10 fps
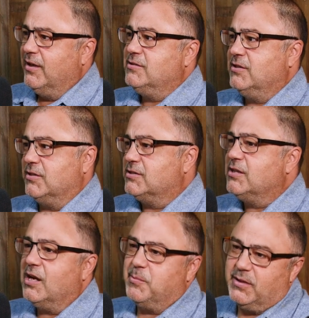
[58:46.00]
That's going to
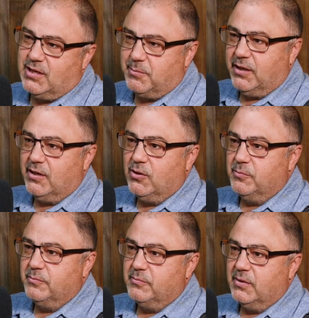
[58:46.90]
suck by the time I get
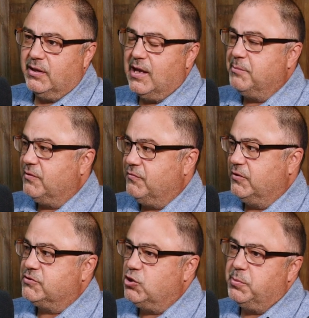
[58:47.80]
home. And I'm going to
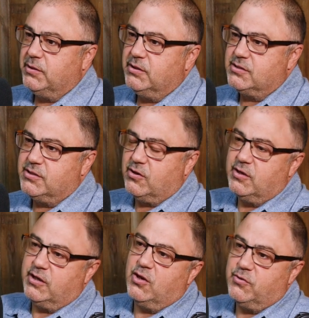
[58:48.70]
feel stupid because they're
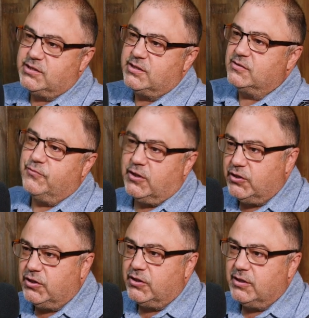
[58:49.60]
going to go, this isn't very
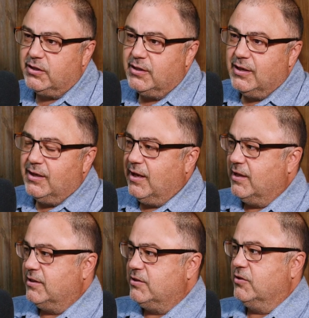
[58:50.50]
good. Mm.
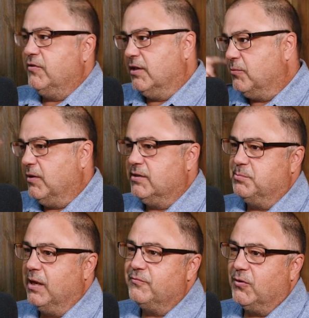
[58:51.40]
And then you feel like, well,
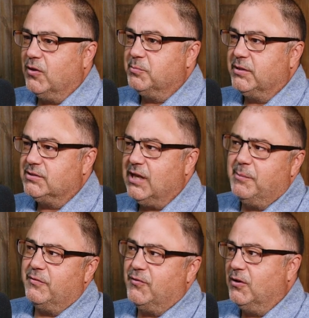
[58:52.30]
that's my fault, but it's
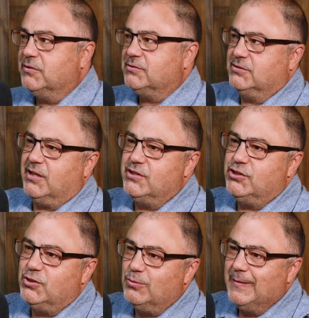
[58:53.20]
not my fault
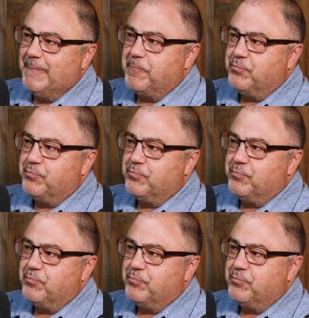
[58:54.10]
because you,